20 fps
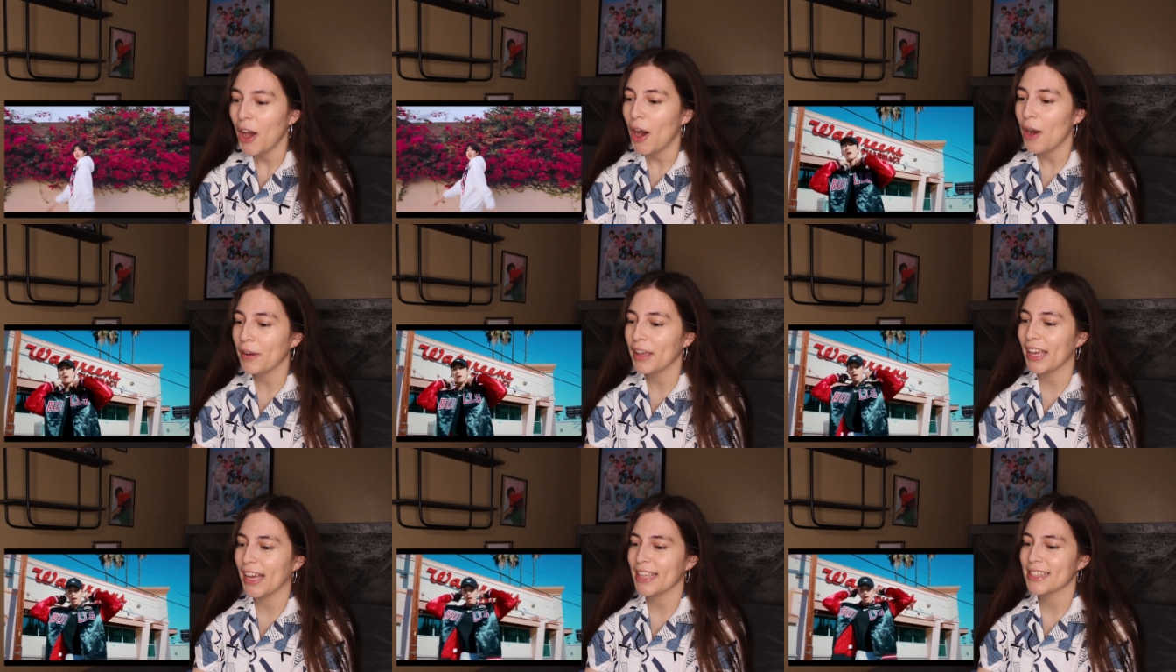
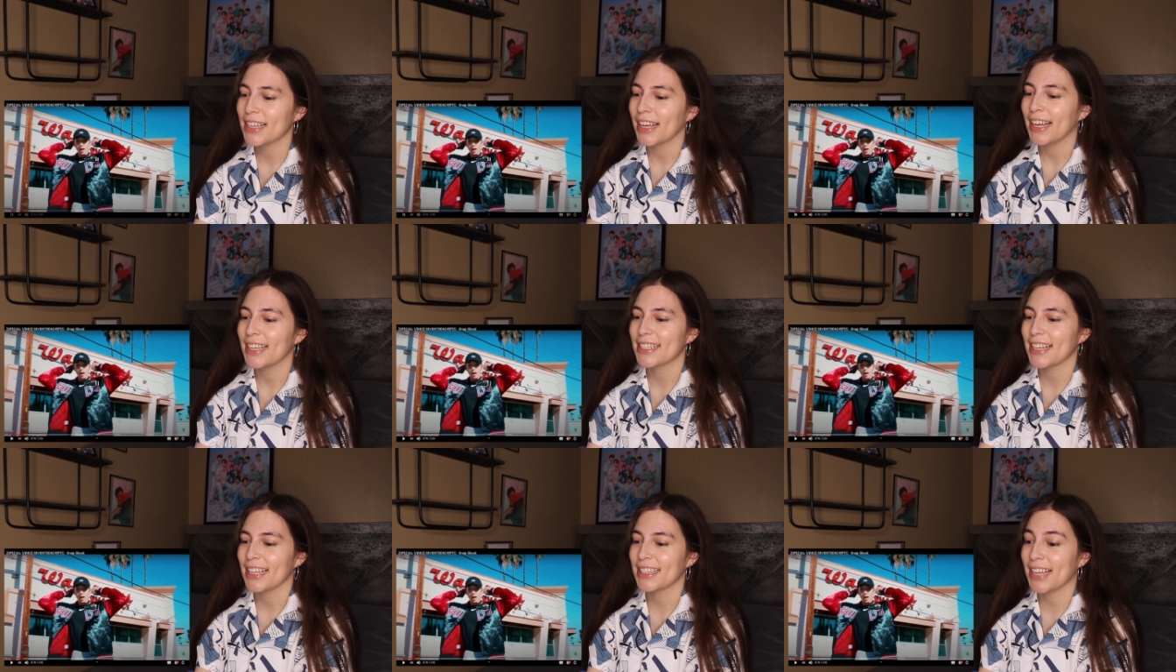Okay, guys,
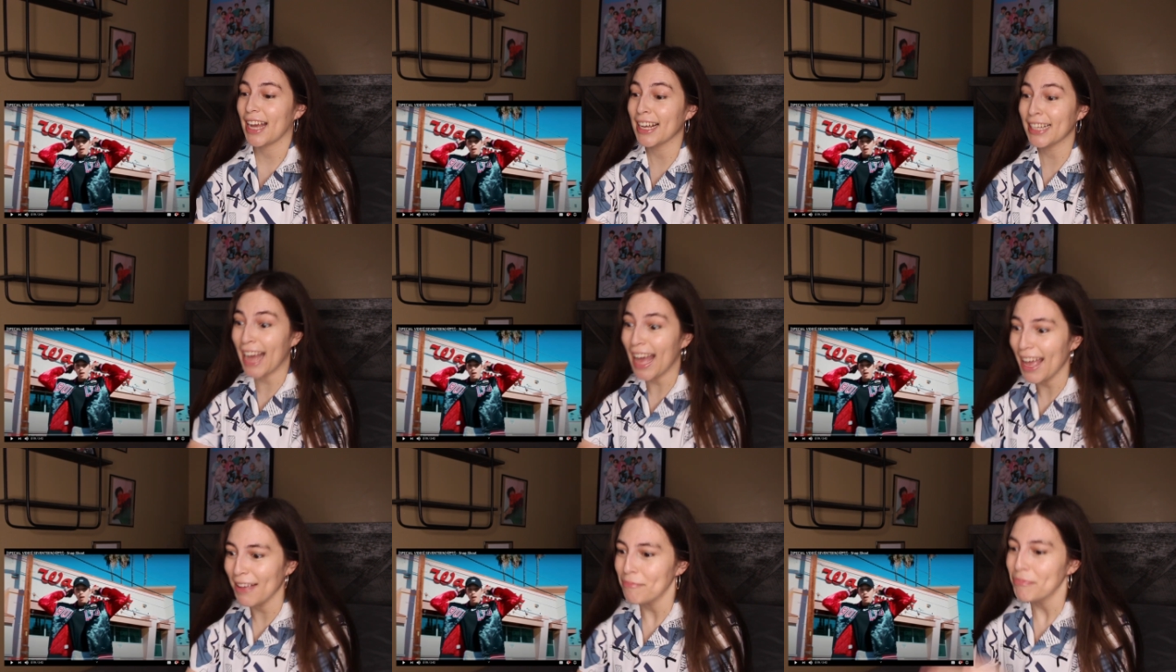guys, guys,
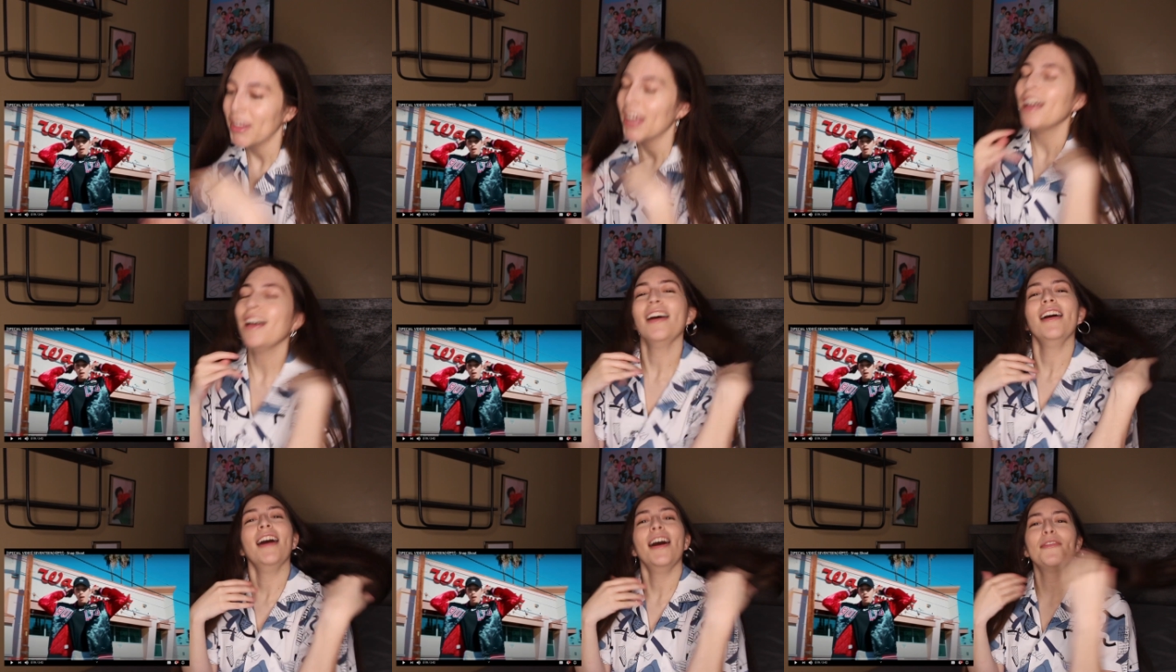guys.
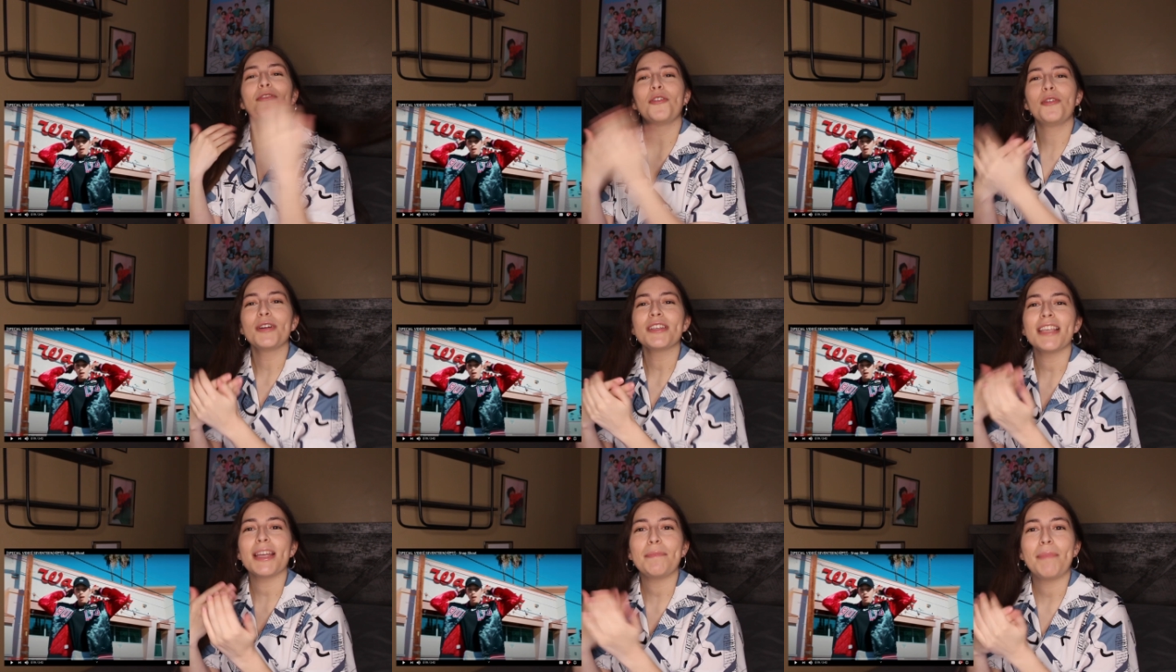Of
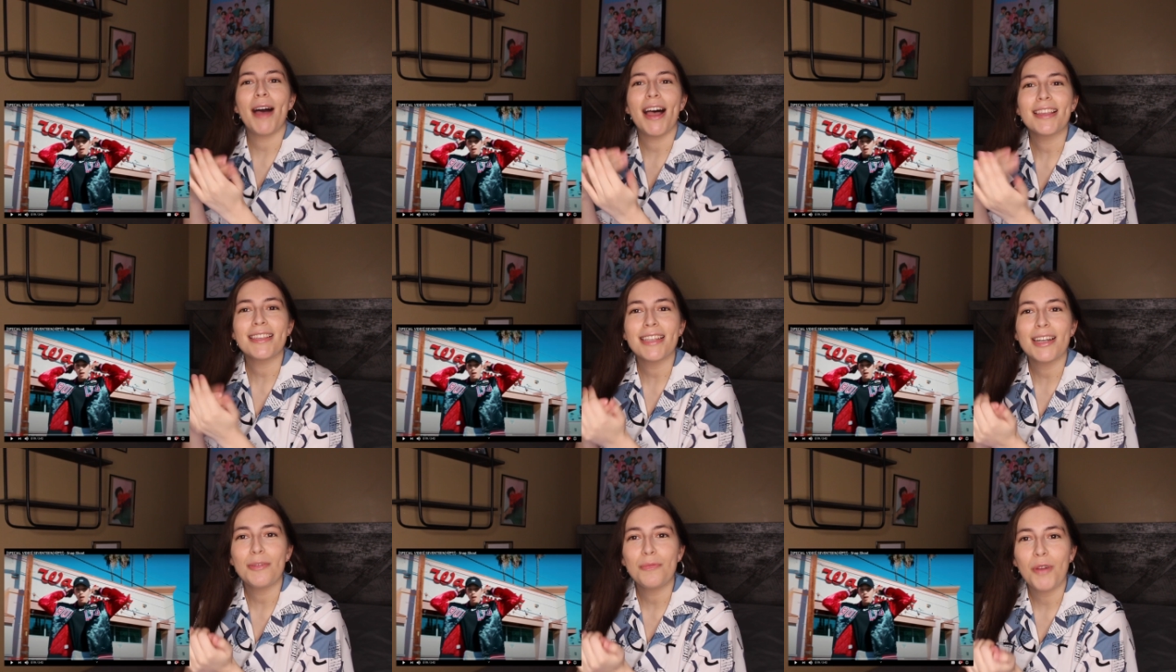course I
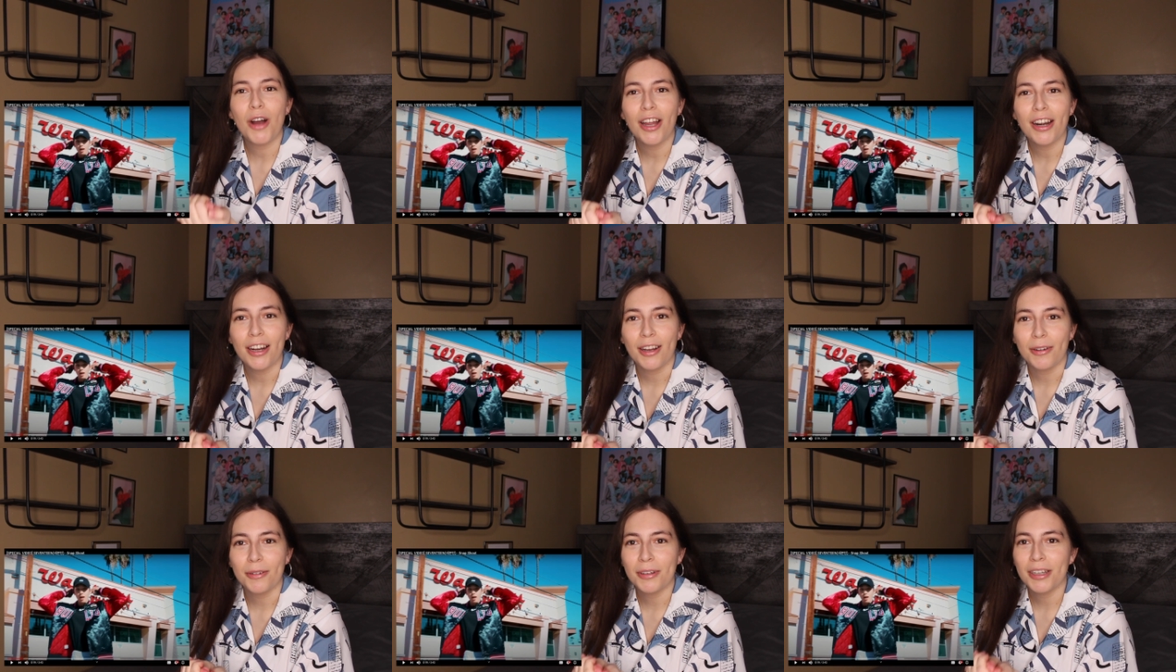paused it on
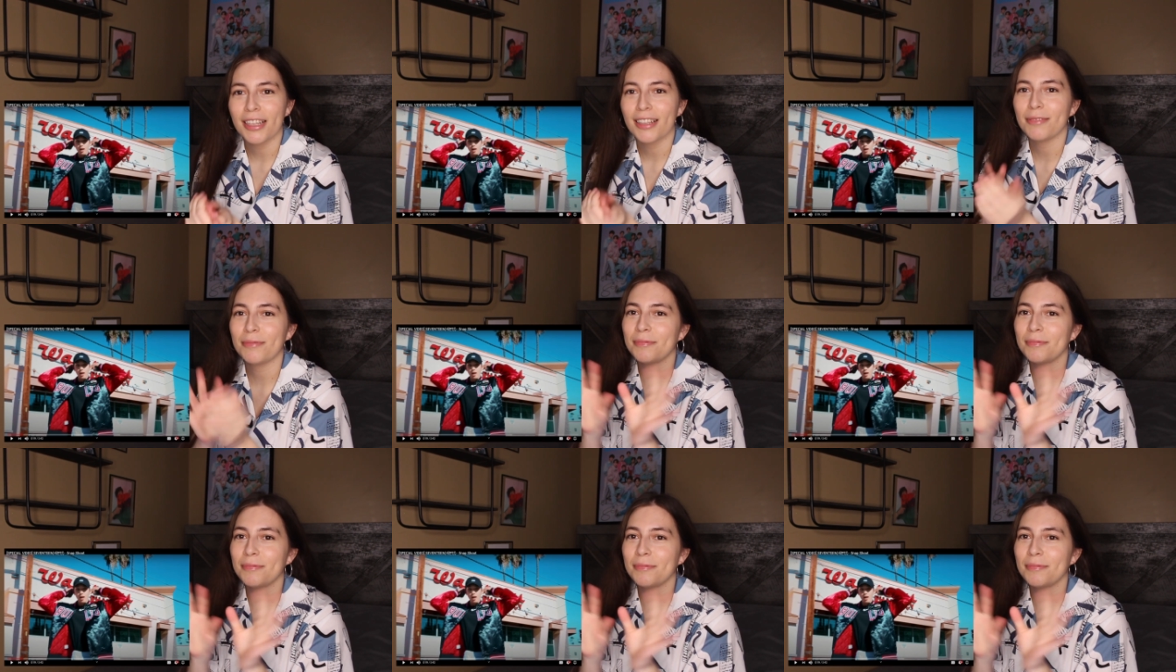Wano.